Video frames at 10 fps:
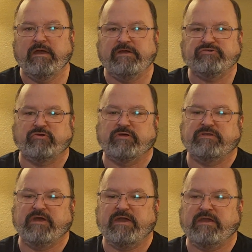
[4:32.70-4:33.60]
is you're going
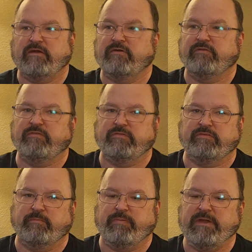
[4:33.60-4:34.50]
to take
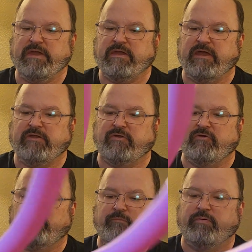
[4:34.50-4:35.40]
the pink and you're
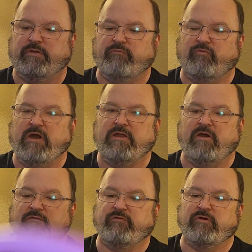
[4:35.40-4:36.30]
going to put it right
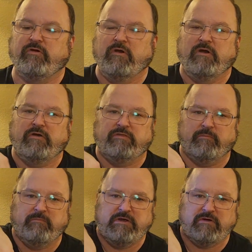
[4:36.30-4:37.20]
over
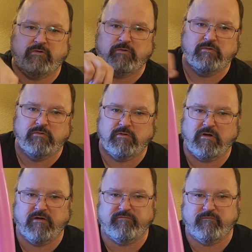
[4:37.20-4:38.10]
the middle
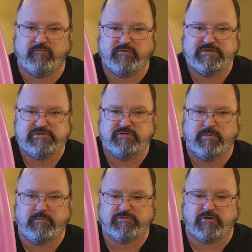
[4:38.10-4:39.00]
of where these 2
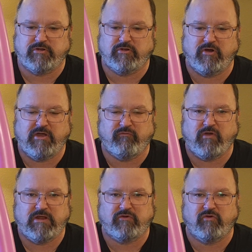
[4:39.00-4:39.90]
bubbles are. You're going to lay it
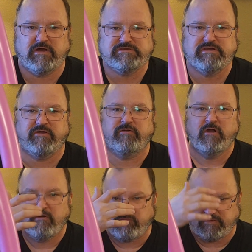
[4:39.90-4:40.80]
right across here
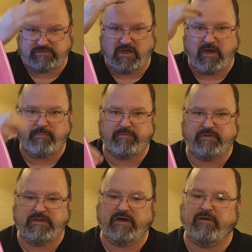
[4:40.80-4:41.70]
for the top of
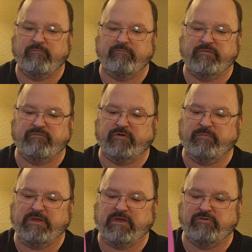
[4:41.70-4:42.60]
the
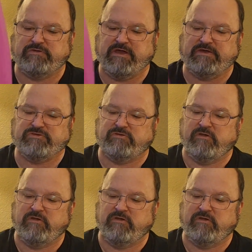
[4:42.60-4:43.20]
flamingo's head,